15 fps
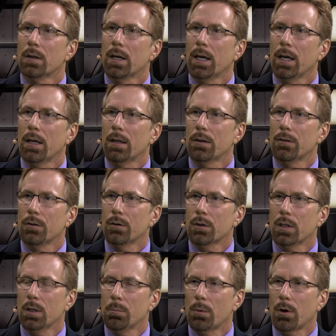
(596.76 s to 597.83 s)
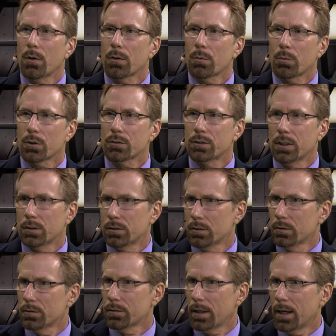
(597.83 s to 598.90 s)
And do you keep all the
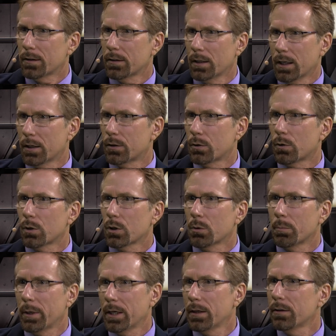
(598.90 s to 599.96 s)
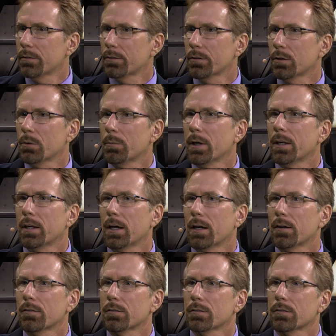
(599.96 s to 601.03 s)
workstations at the editorial bays that you might
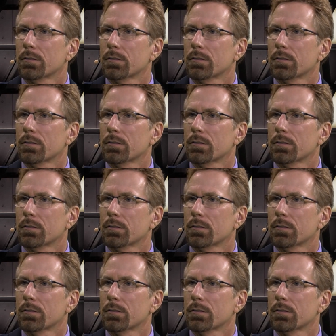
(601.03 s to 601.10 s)
have?